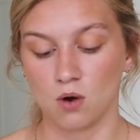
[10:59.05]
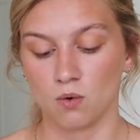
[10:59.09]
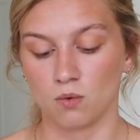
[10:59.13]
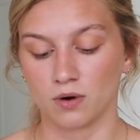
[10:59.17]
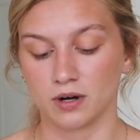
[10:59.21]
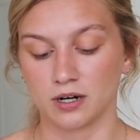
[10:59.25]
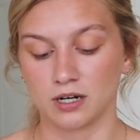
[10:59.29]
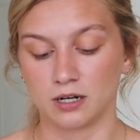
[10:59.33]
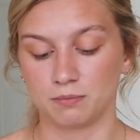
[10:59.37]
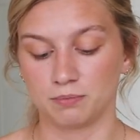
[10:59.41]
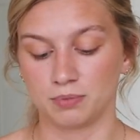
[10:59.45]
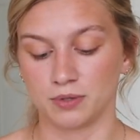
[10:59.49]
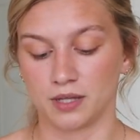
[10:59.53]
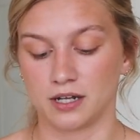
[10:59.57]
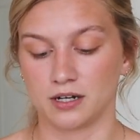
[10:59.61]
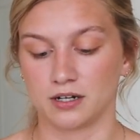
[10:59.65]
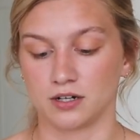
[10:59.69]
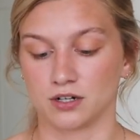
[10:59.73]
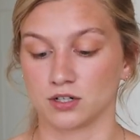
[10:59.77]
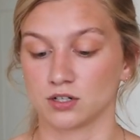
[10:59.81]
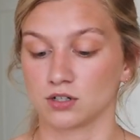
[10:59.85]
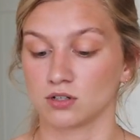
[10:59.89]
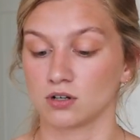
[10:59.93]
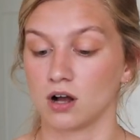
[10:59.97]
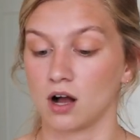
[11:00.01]
we're going to blend
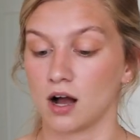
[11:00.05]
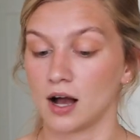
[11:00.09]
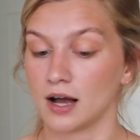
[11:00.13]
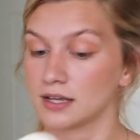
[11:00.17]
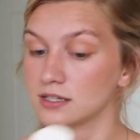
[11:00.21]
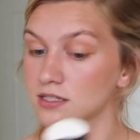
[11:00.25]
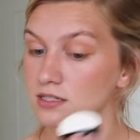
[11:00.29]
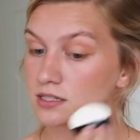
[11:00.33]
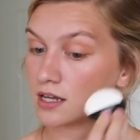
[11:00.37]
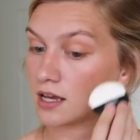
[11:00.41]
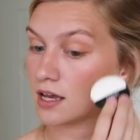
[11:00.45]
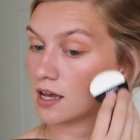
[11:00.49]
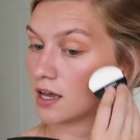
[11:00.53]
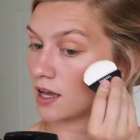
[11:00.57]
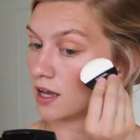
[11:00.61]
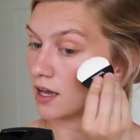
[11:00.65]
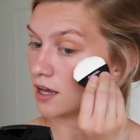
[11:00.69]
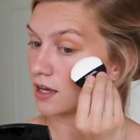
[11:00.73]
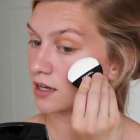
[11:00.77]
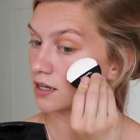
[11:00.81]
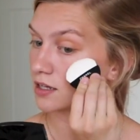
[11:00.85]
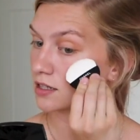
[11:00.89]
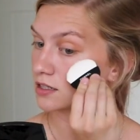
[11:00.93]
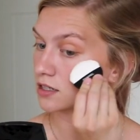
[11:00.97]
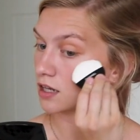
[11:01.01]
it across
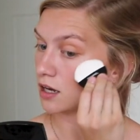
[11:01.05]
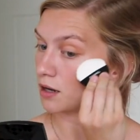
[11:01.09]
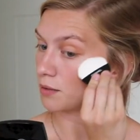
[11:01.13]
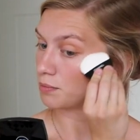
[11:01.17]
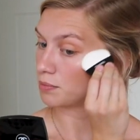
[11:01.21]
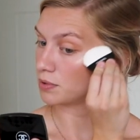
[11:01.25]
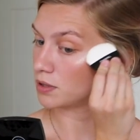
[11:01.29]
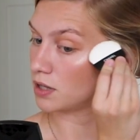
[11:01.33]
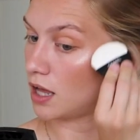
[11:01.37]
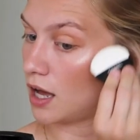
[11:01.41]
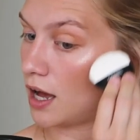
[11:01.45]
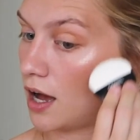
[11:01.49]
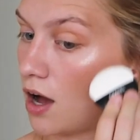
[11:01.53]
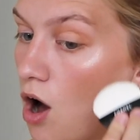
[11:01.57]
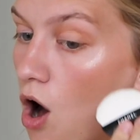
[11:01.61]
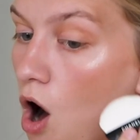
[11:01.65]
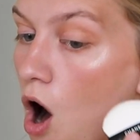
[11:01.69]
and apply.